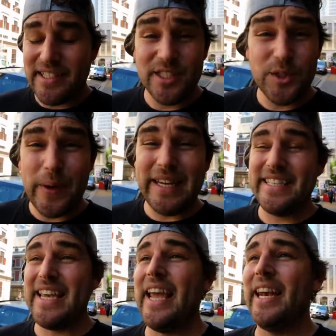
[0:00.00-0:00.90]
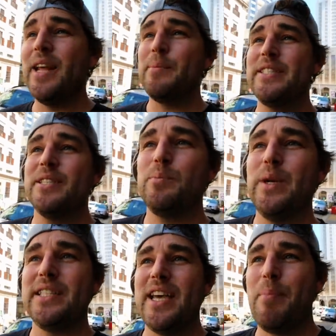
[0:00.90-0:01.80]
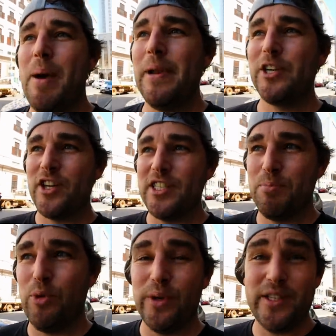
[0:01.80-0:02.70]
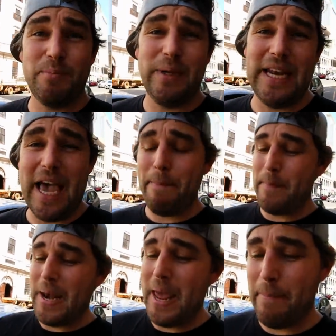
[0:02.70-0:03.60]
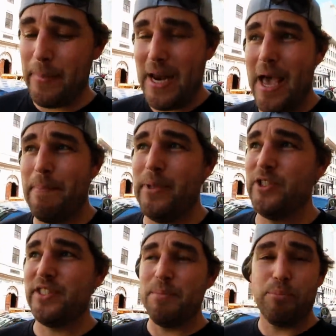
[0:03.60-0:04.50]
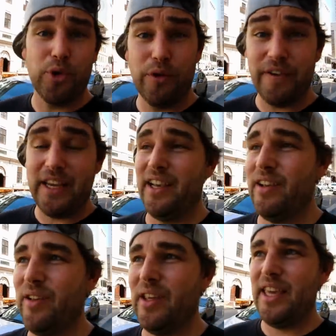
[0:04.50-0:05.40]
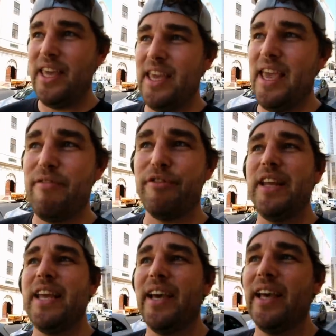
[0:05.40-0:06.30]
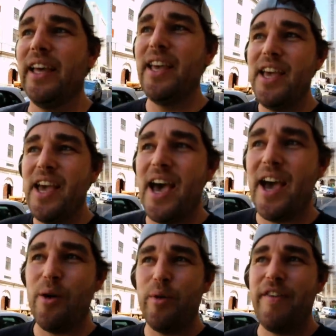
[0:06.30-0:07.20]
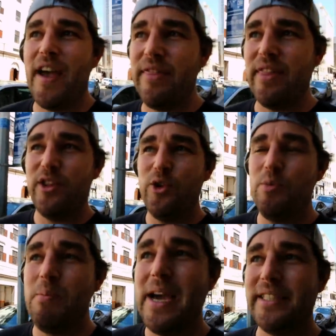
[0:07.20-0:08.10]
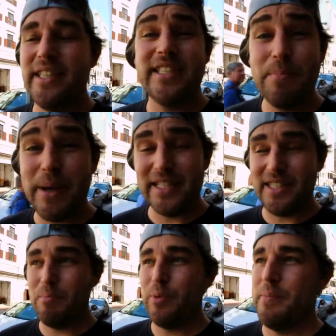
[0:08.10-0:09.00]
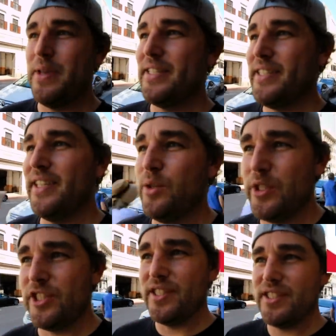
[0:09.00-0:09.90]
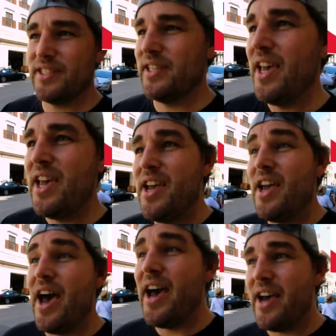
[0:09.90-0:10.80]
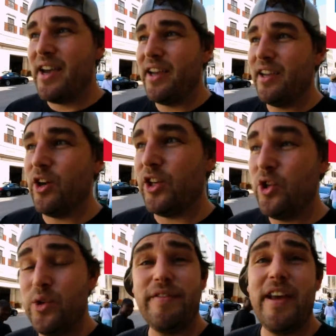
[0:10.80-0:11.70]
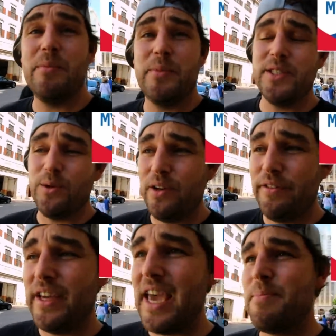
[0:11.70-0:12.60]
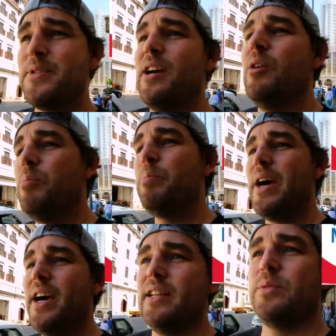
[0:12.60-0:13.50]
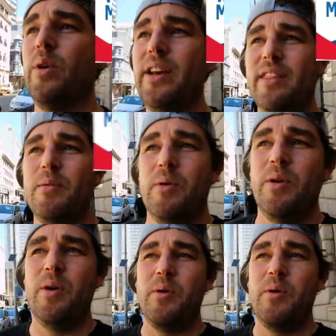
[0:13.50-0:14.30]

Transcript: since 2010, I must admit, our public transport has been up and up and up and just improving every year. Uh, we've had the new MyCity bus implemented, which has uh, got new developments all over Cape Town, but one of the